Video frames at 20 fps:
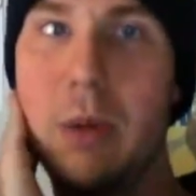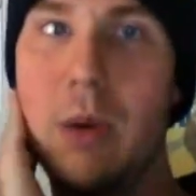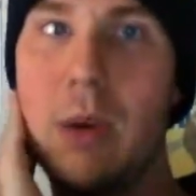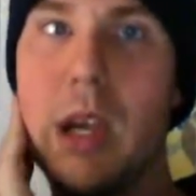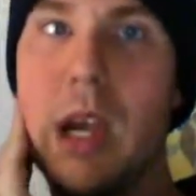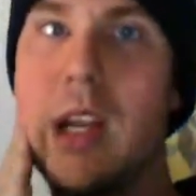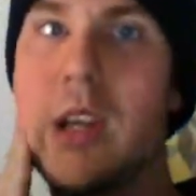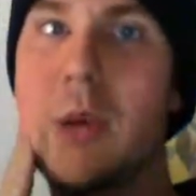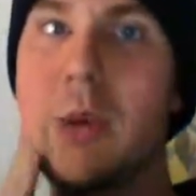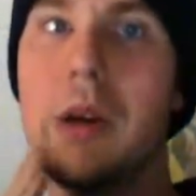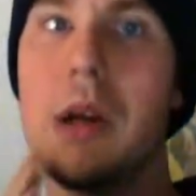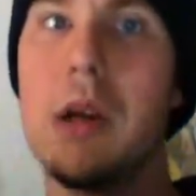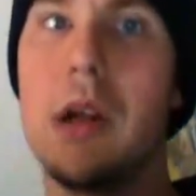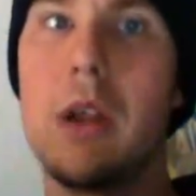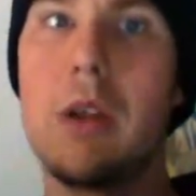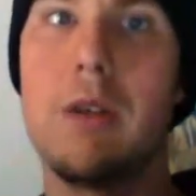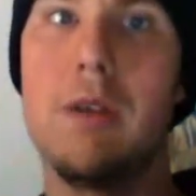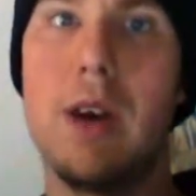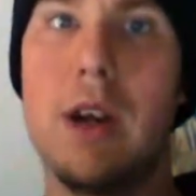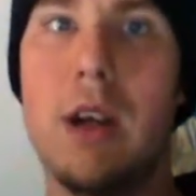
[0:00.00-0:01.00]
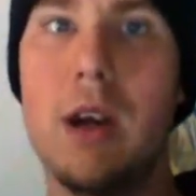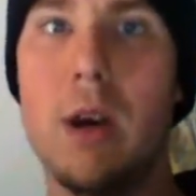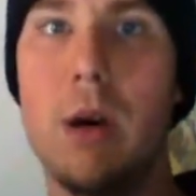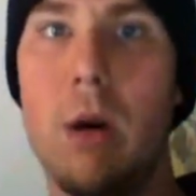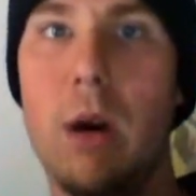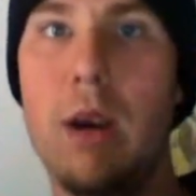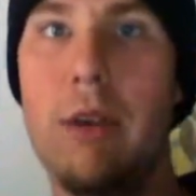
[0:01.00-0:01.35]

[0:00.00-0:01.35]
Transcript: will catch you in another video.